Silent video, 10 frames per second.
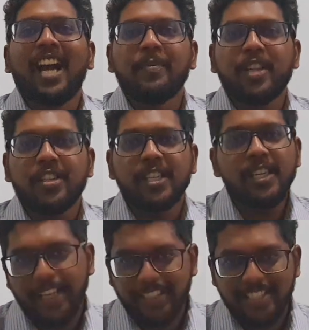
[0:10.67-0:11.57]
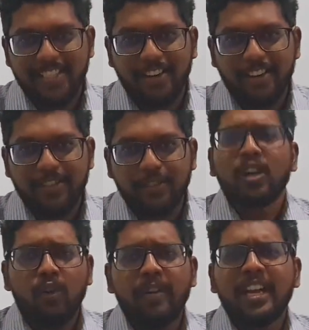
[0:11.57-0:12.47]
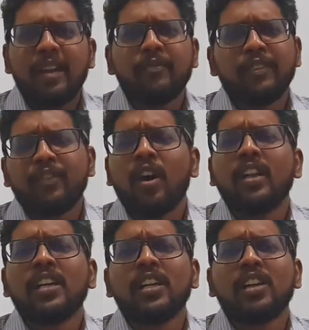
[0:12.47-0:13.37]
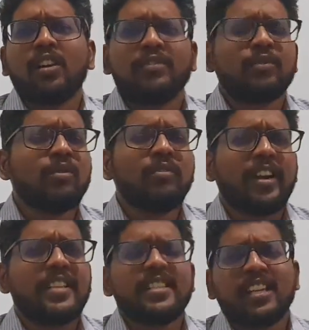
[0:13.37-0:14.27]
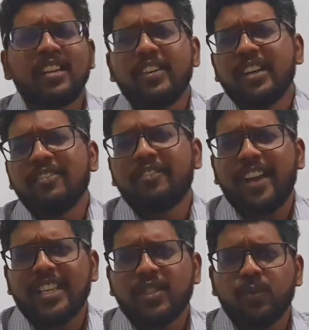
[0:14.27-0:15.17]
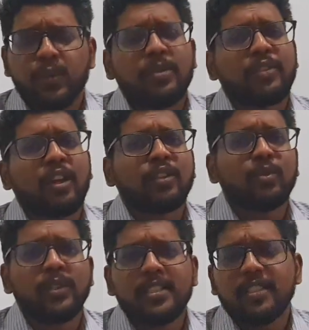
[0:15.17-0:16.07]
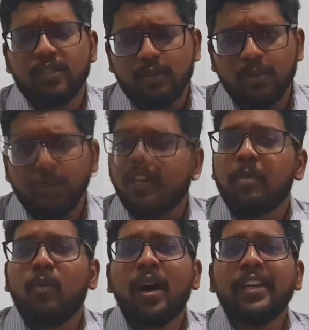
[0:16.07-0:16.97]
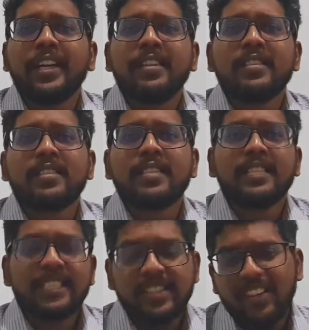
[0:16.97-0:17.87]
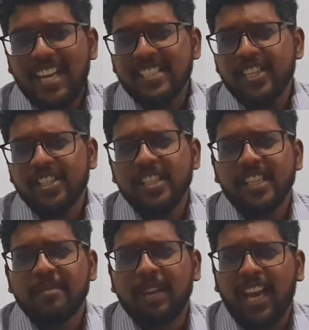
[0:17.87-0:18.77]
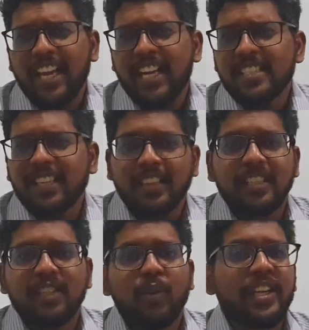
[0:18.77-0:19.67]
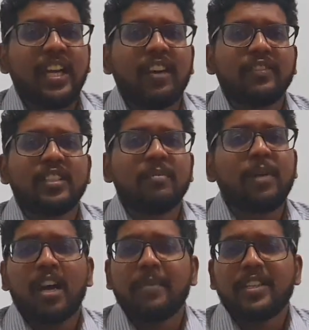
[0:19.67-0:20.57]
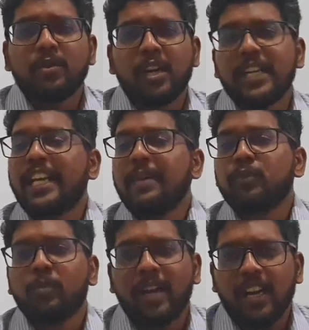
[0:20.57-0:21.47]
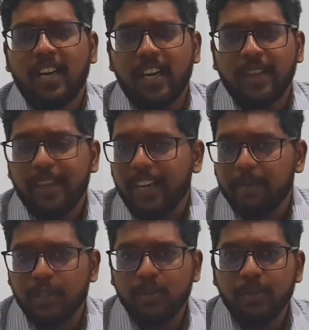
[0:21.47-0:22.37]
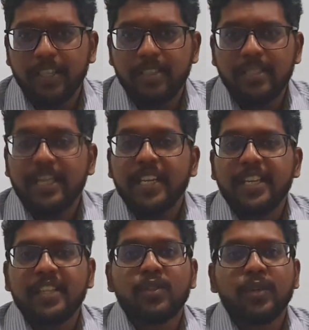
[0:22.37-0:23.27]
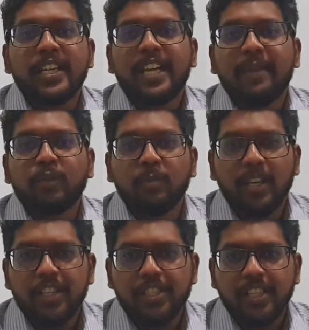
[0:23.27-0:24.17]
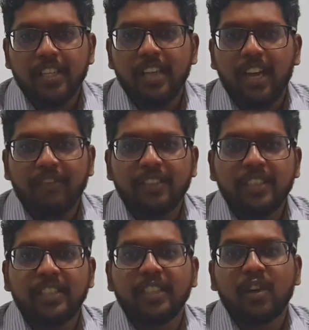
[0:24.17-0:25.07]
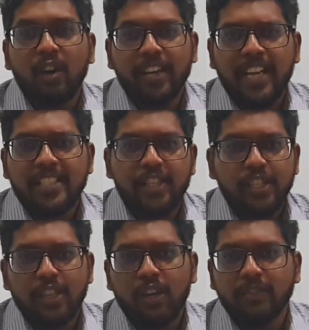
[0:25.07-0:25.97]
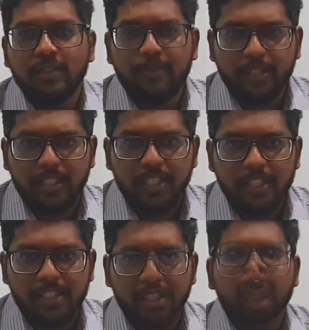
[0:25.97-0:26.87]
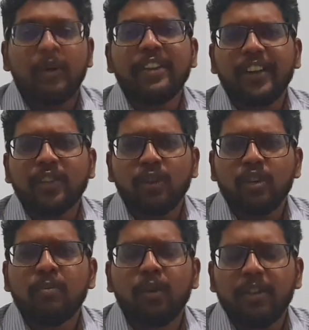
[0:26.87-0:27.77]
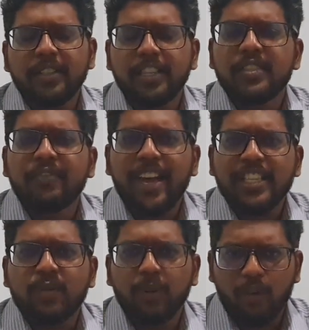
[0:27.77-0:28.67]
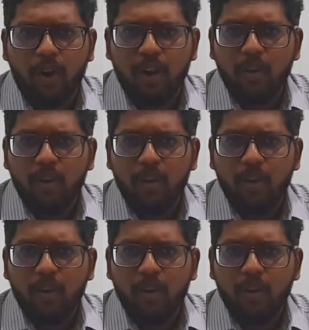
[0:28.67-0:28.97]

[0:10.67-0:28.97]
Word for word: I'm Shashi and this is Cariso. Growing up, we've all heard of two very significant facts which were taught to us in school. Number one is the civilization in Malaya started only after Parameswara came to Malacca, and number two is Indians only came to Malaysia after the colonization of the British. What if I told you both these facts were wrong?